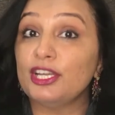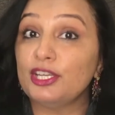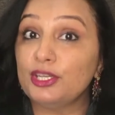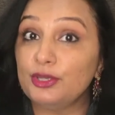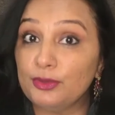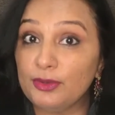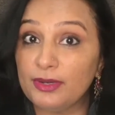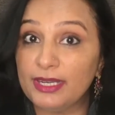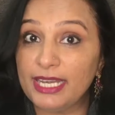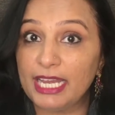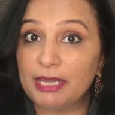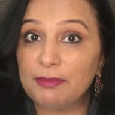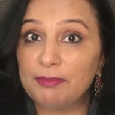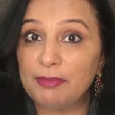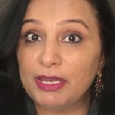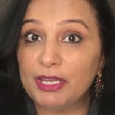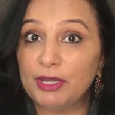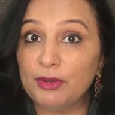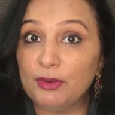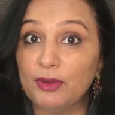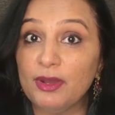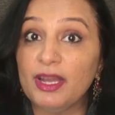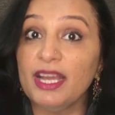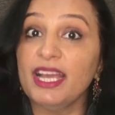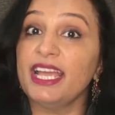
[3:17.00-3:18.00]
Do let me
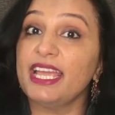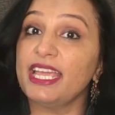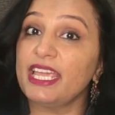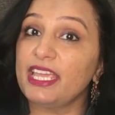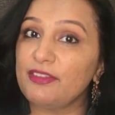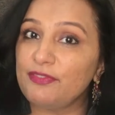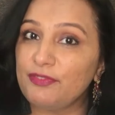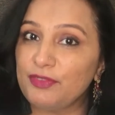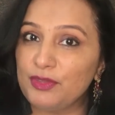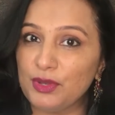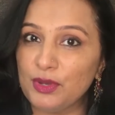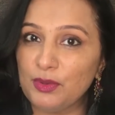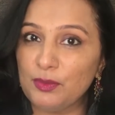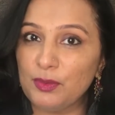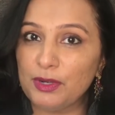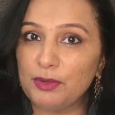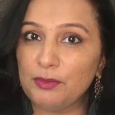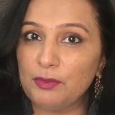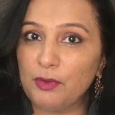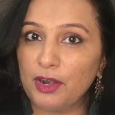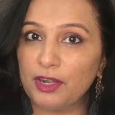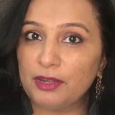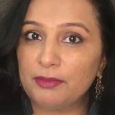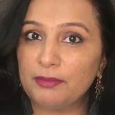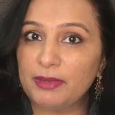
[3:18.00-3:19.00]
know if you
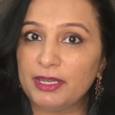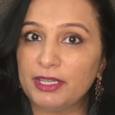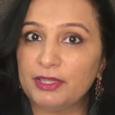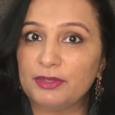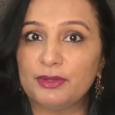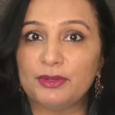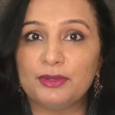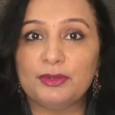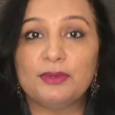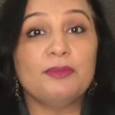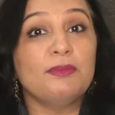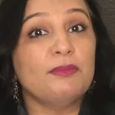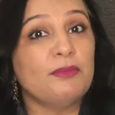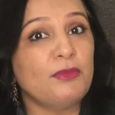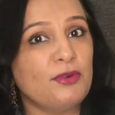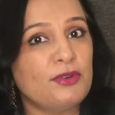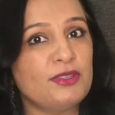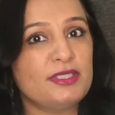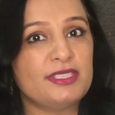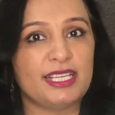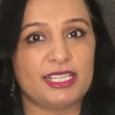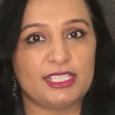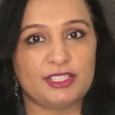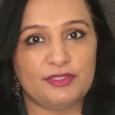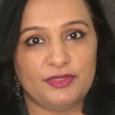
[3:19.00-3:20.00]
would want me to do
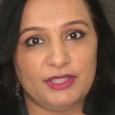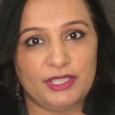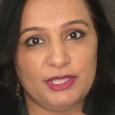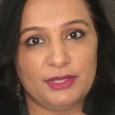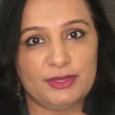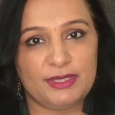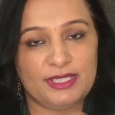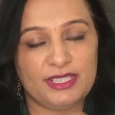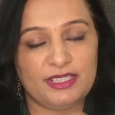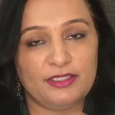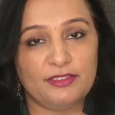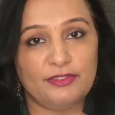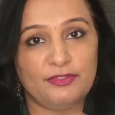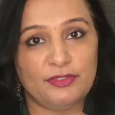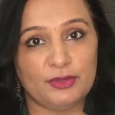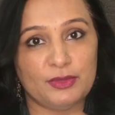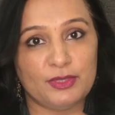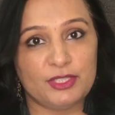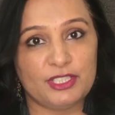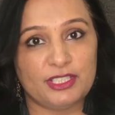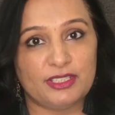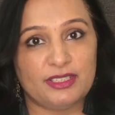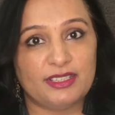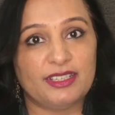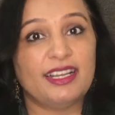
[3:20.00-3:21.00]
more such videos in the
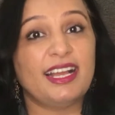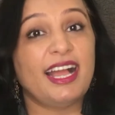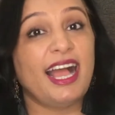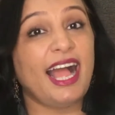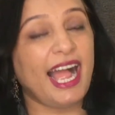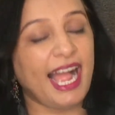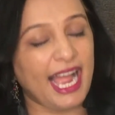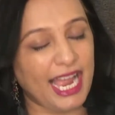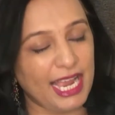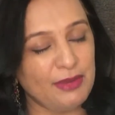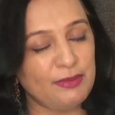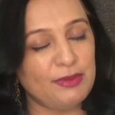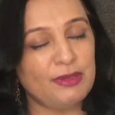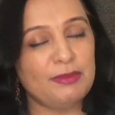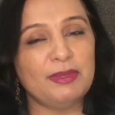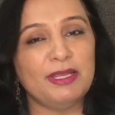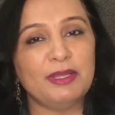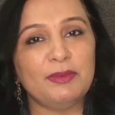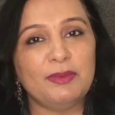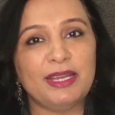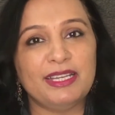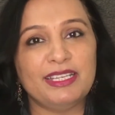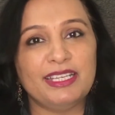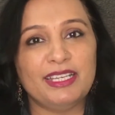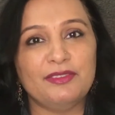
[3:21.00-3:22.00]
future. I will
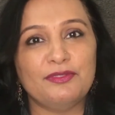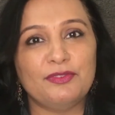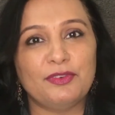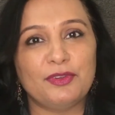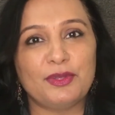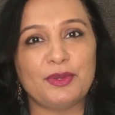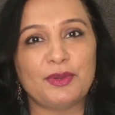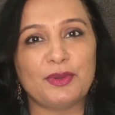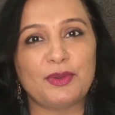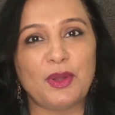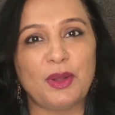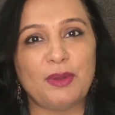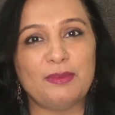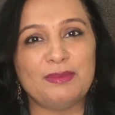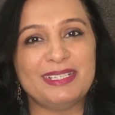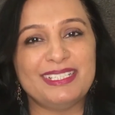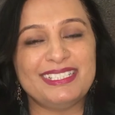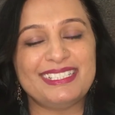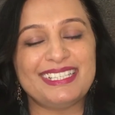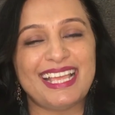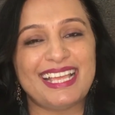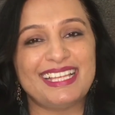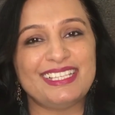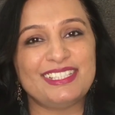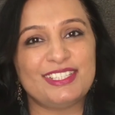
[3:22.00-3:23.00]
be waiting for your
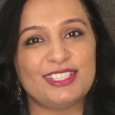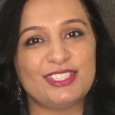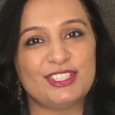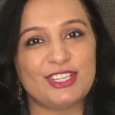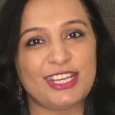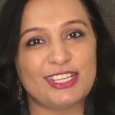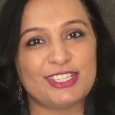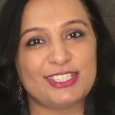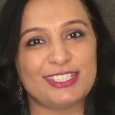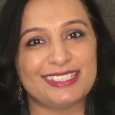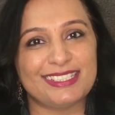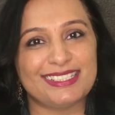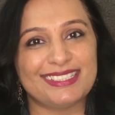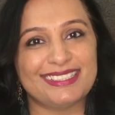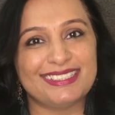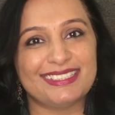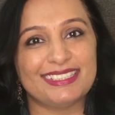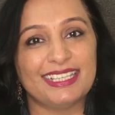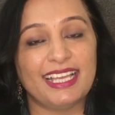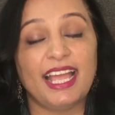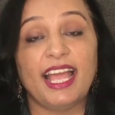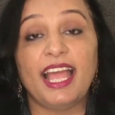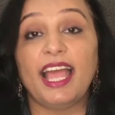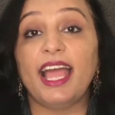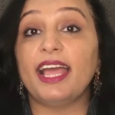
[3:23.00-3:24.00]
comments and suggestions,
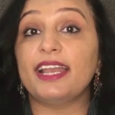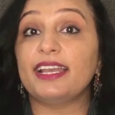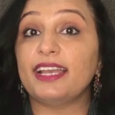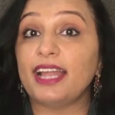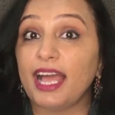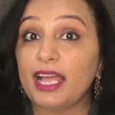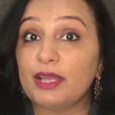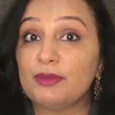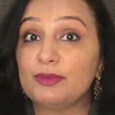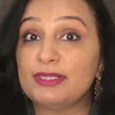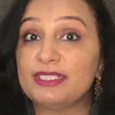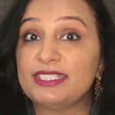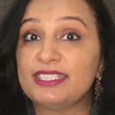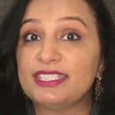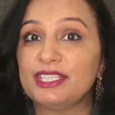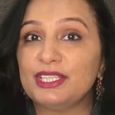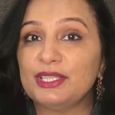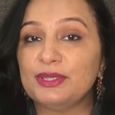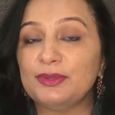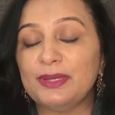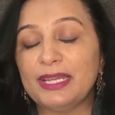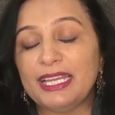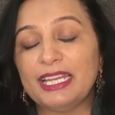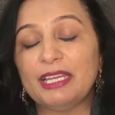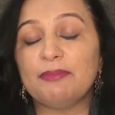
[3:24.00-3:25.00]
and I will see
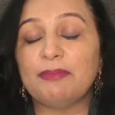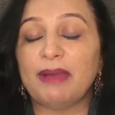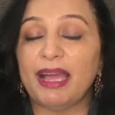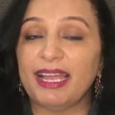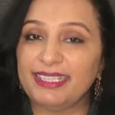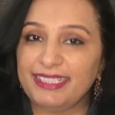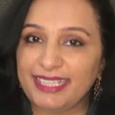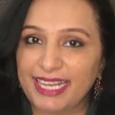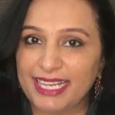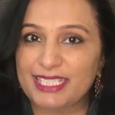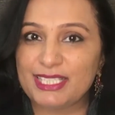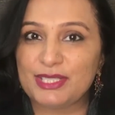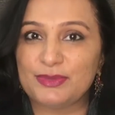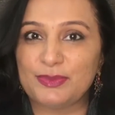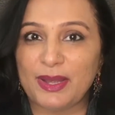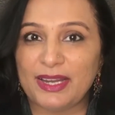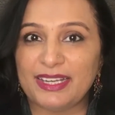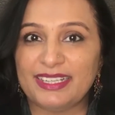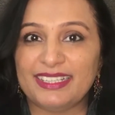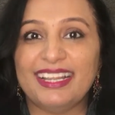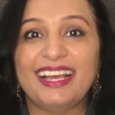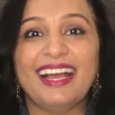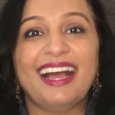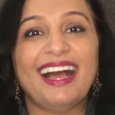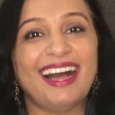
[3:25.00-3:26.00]
you in my next
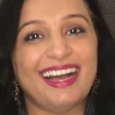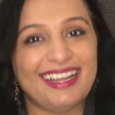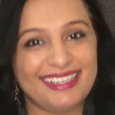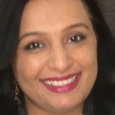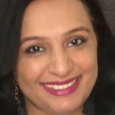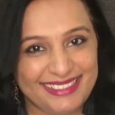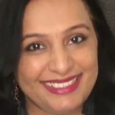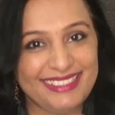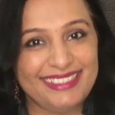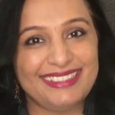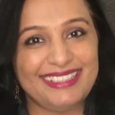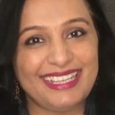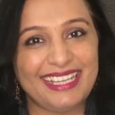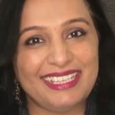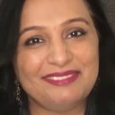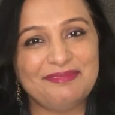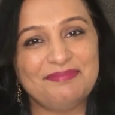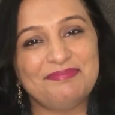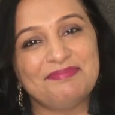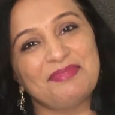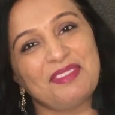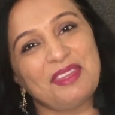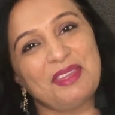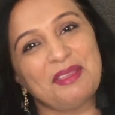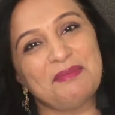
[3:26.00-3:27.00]
one. Until then,
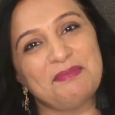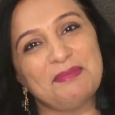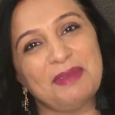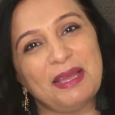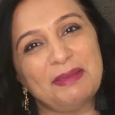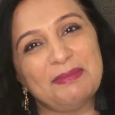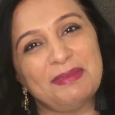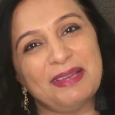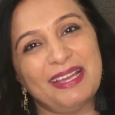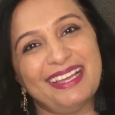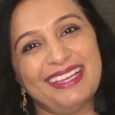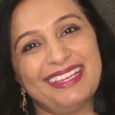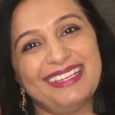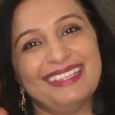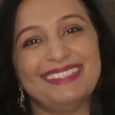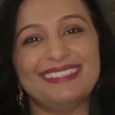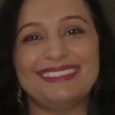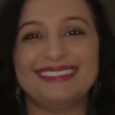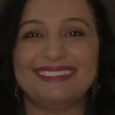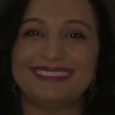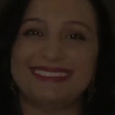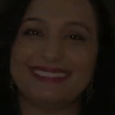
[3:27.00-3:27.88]
bye bye.